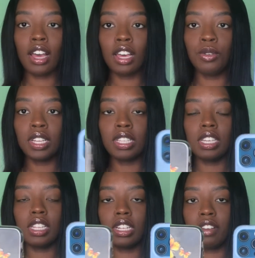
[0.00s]
you can see
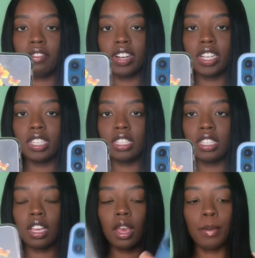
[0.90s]
the difference,
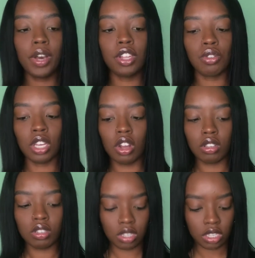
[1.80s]
but you can
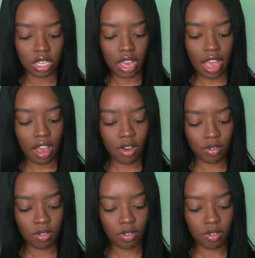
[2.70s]
also see how